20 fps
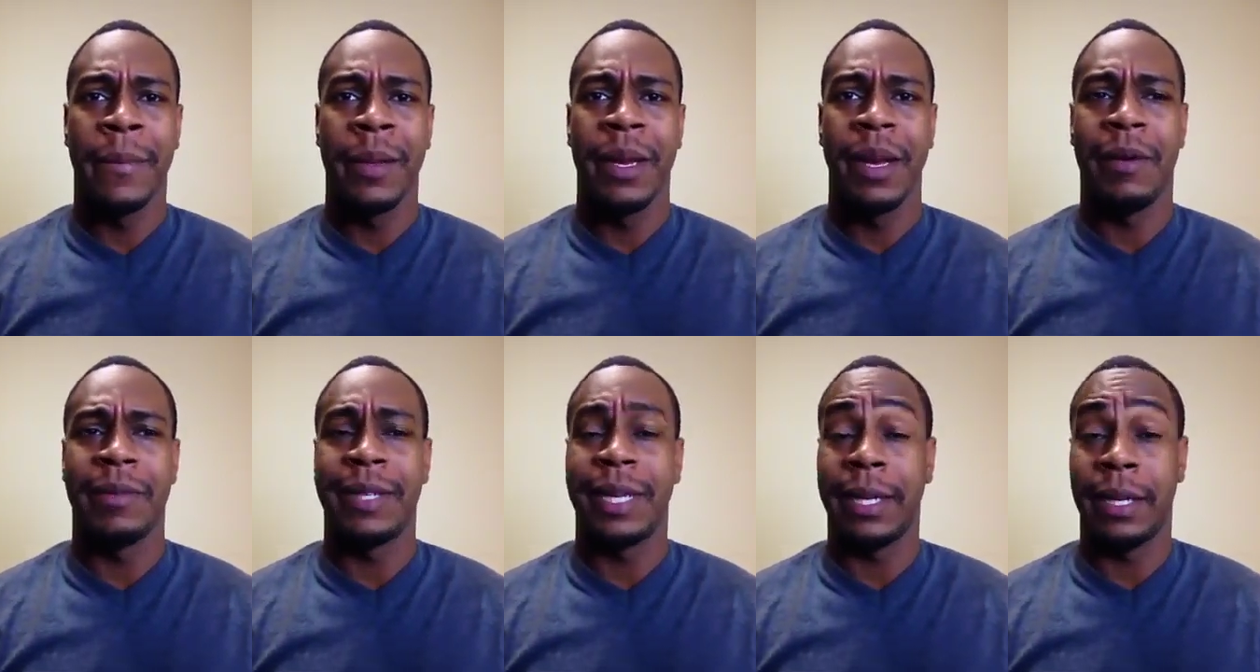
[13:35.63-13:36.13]

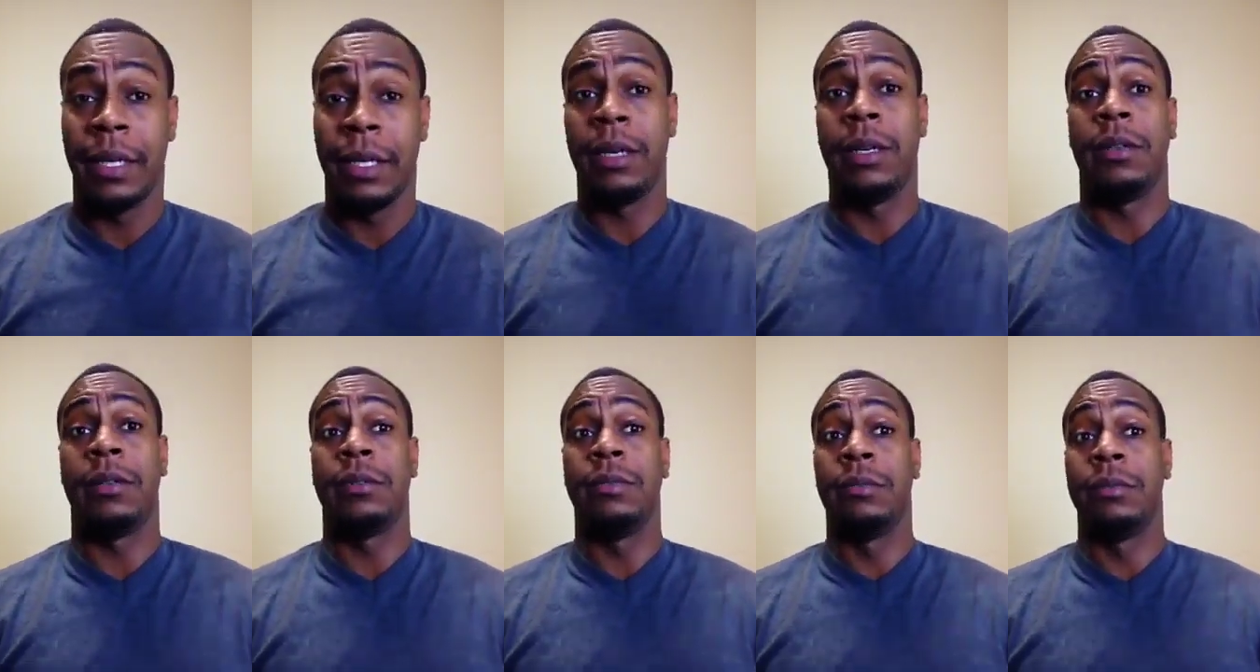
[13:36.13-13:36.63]
And I was like,
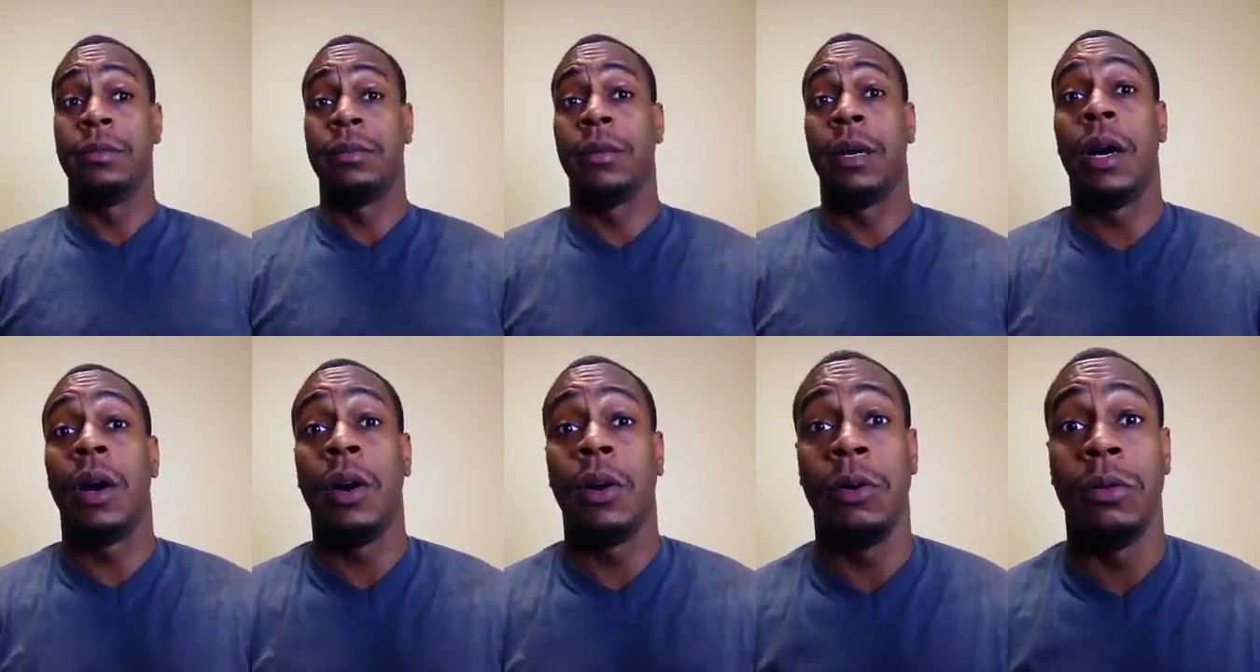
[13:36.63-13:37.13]

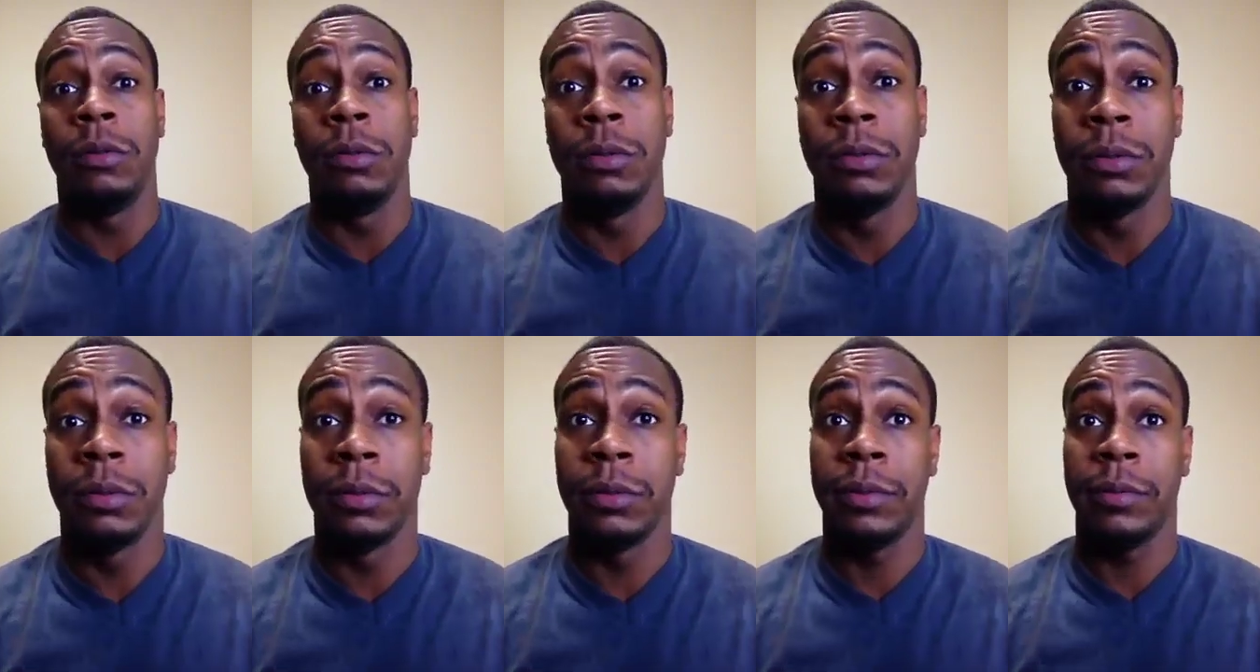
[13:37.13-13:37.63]
oh,
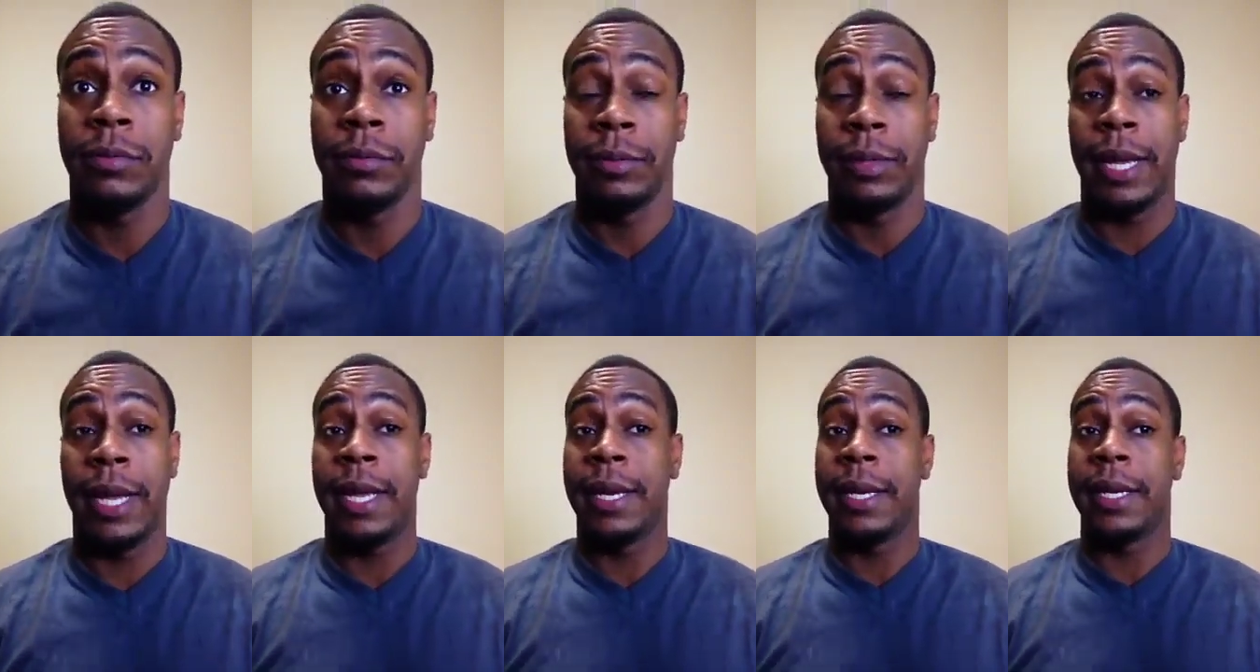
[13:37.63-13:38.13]

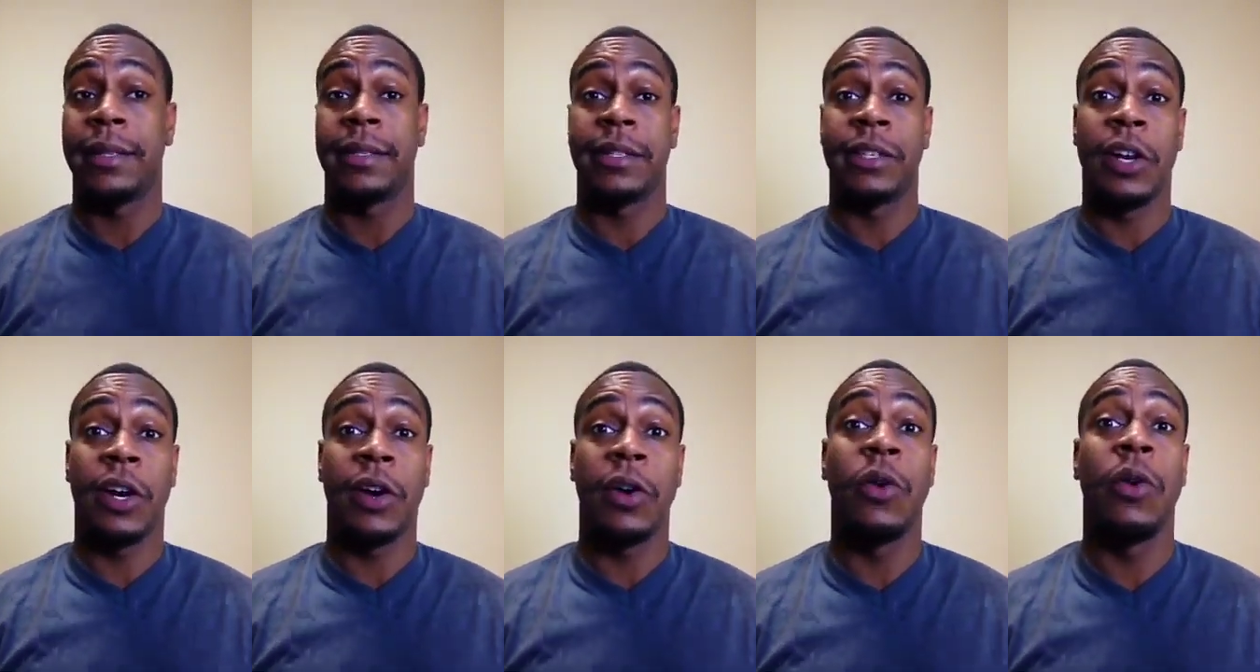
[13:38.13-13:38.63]
damn, that's a
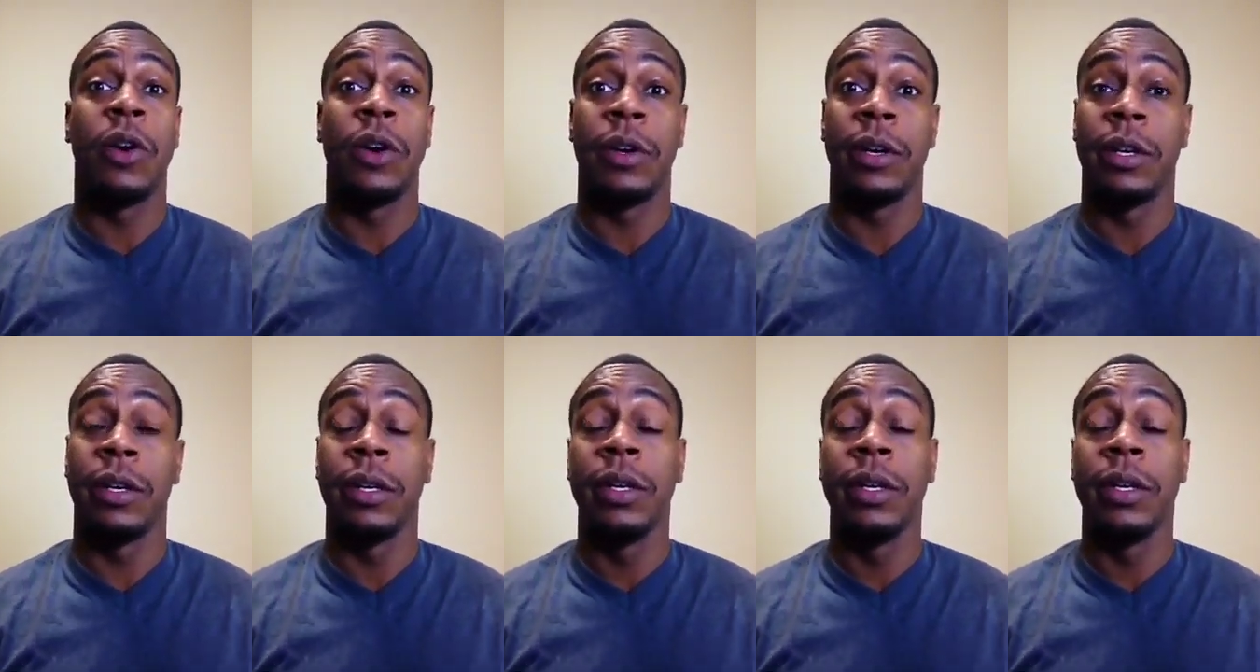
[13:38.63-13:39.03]
tall order.